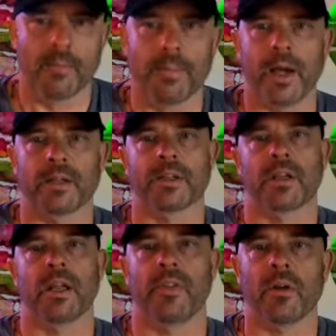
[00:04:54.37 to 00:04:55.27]
But
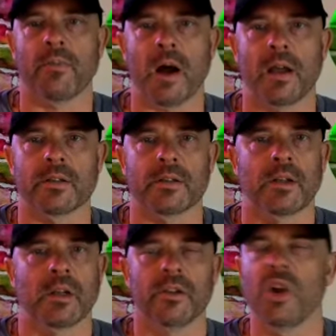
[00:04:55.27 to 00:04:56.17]
in their mind,
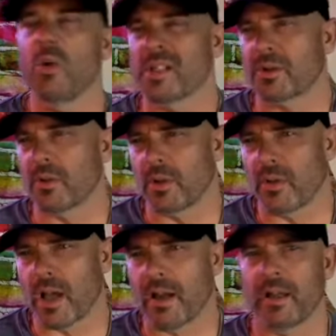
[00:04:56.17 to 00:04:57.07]
no one's doing
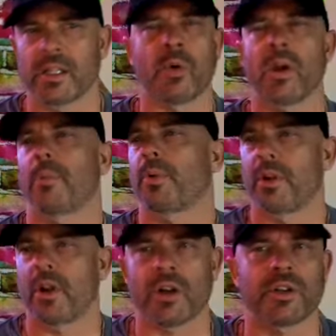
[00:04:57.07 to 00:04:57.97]
that, and it's quite a
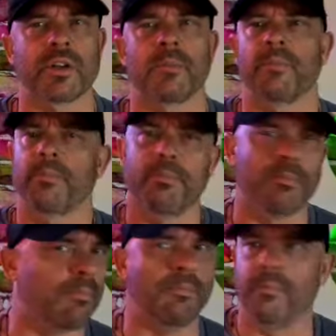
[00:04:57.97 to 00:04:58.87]
production
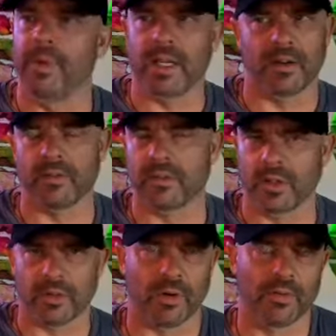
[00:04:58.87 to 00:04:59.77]
to
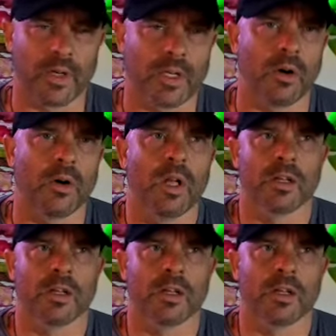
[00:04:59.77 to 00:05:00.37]
deliver a video.